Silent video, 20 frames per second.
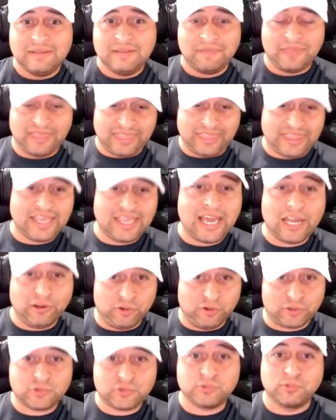That
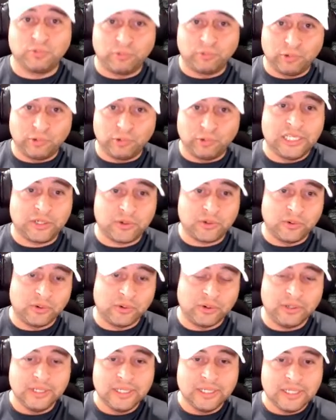looks really
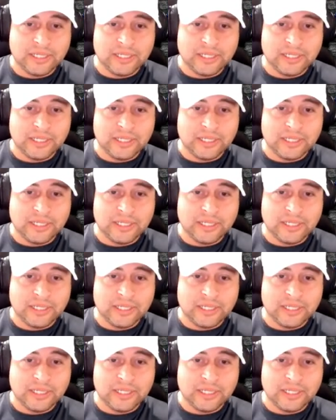cool.